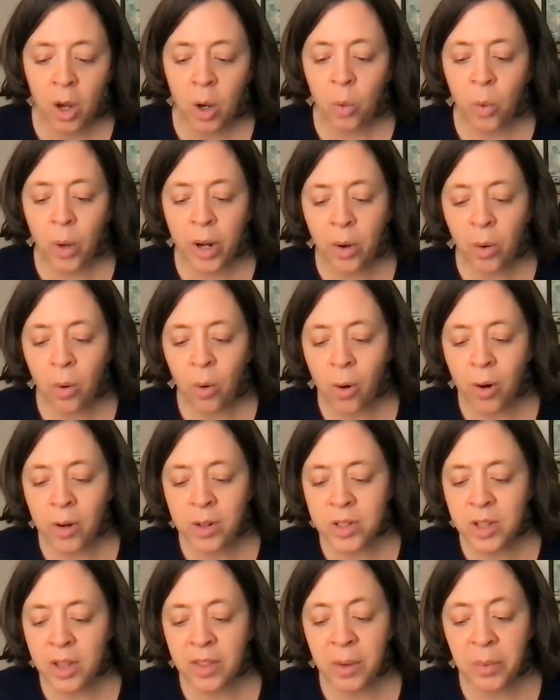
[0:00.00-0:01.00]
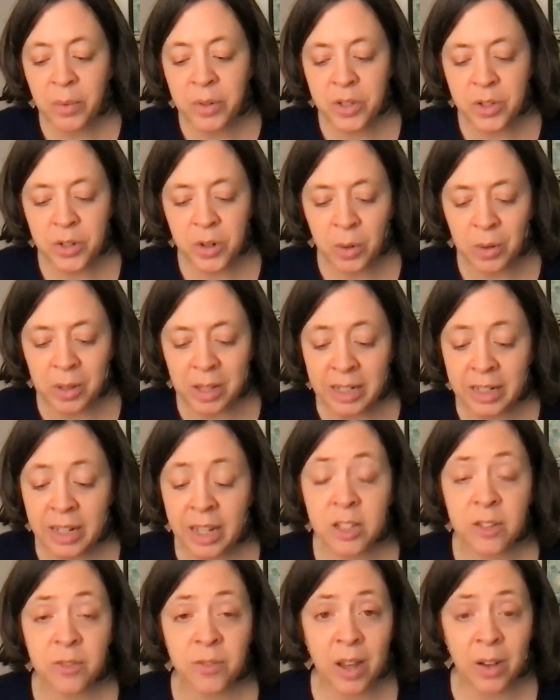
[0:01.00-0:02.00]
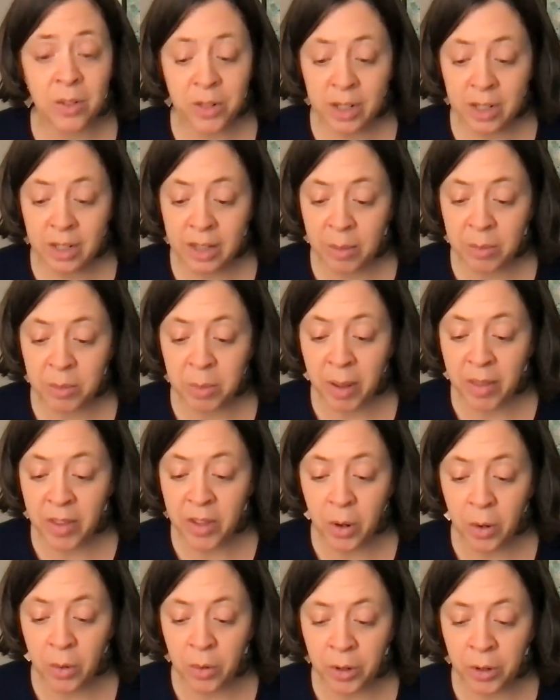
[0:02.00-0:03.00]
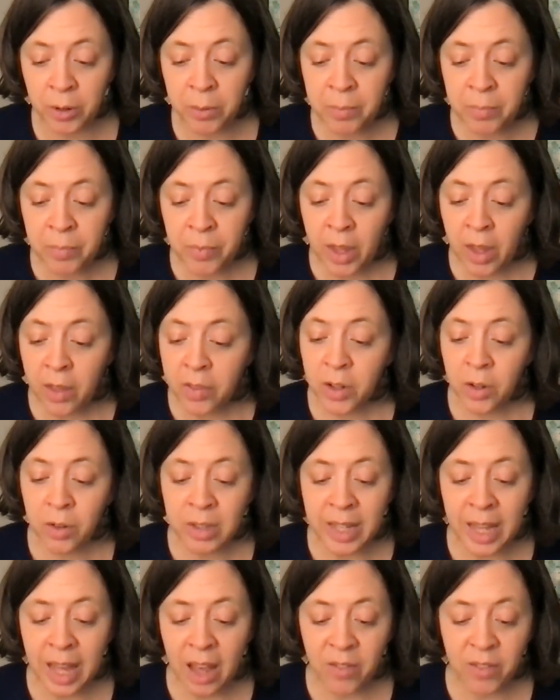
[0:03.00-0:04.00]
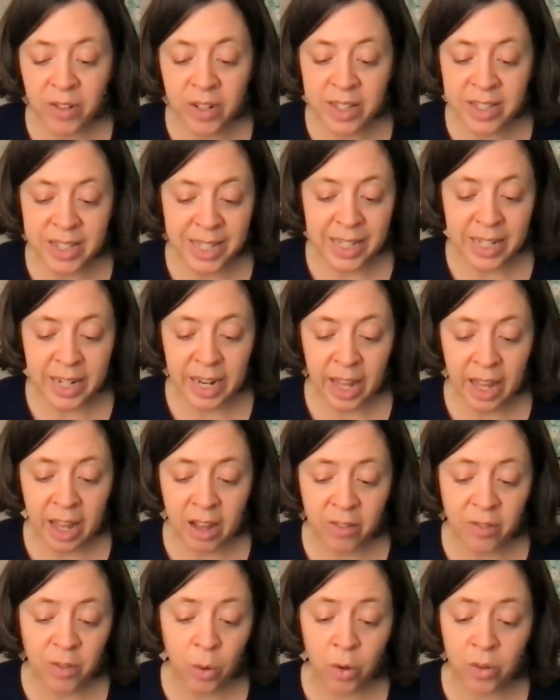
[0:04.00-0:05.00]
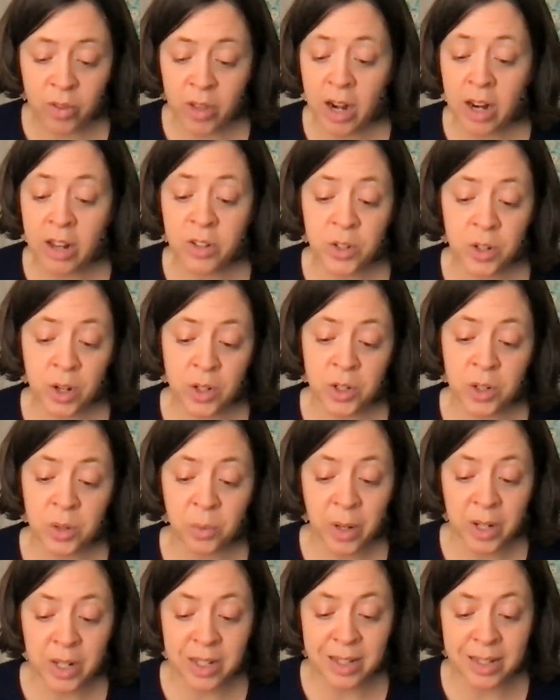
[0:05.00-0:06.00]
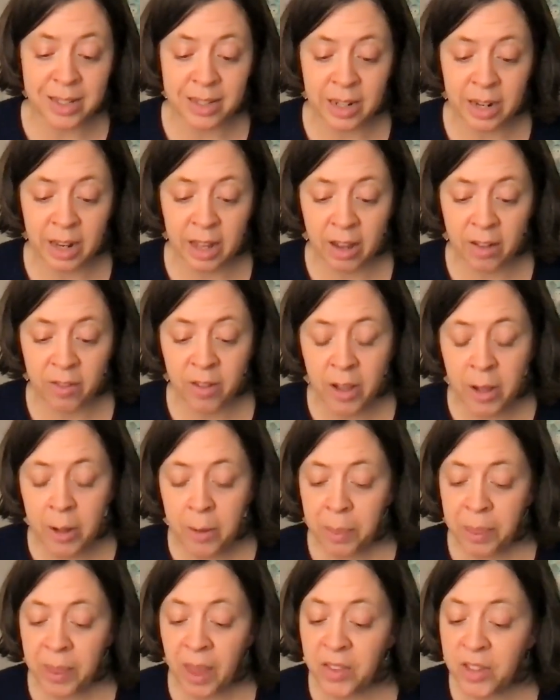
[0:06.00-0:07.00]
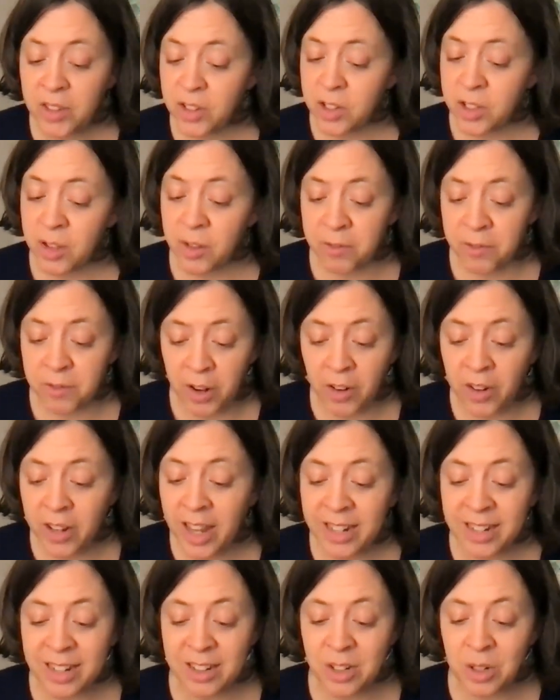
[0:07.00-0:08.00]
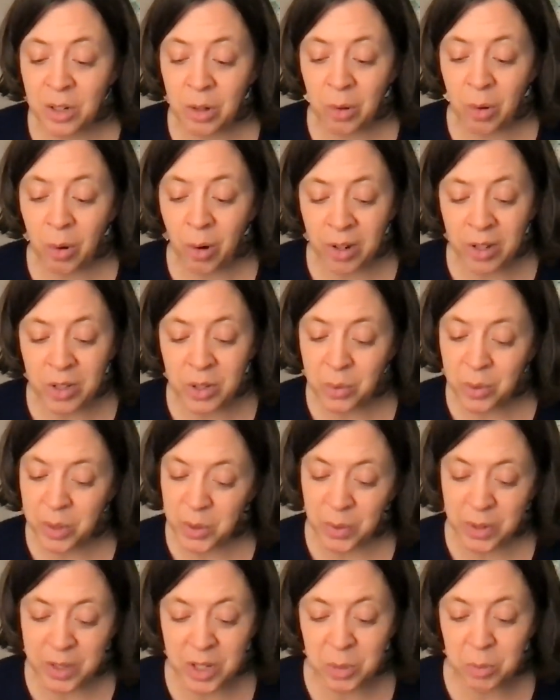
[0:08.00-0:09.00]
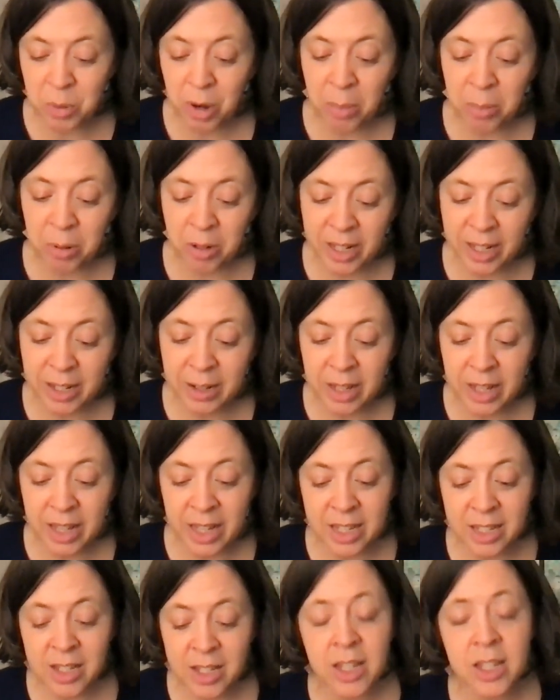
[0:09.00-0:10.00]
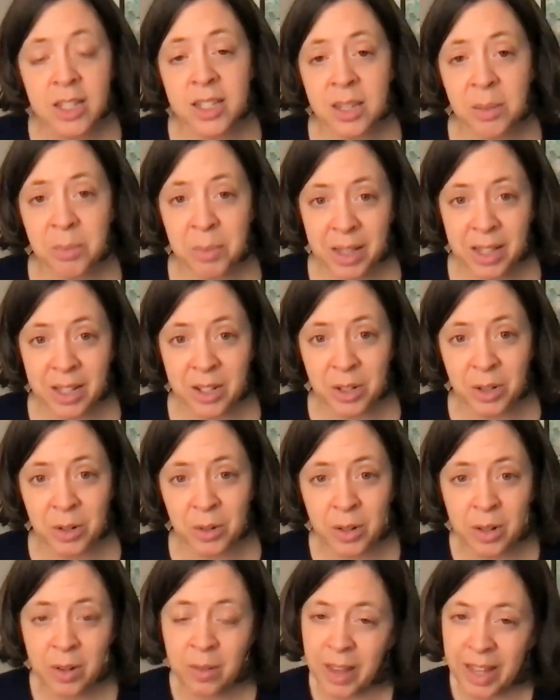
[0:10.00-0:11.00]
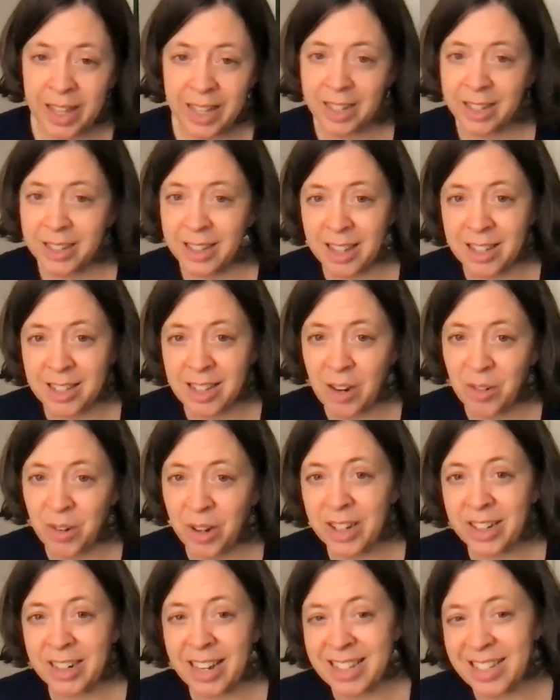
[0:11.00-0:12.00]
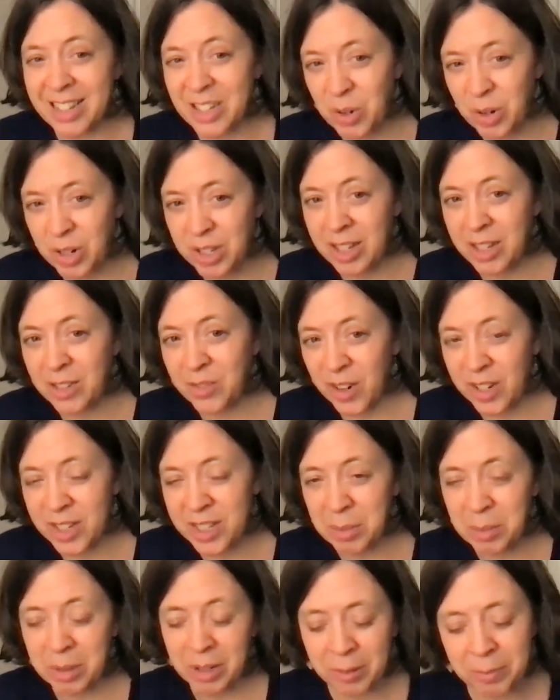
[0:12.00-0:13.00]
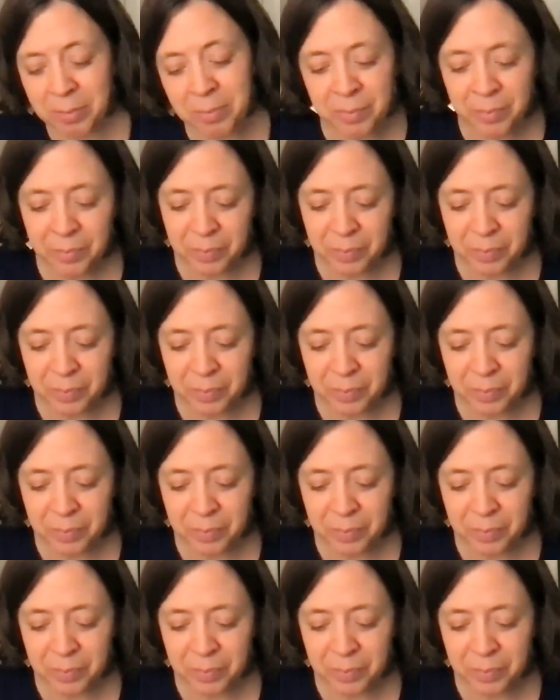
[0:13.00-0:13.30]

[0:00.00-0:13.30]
When a horse that was stolen is found and claimed by the owner, the only evidence he can have, or that a judge and witnesses can have, that this is the very identical horse, which was his property, is similitude. Like, yes, I recognize this horse, it's very similar.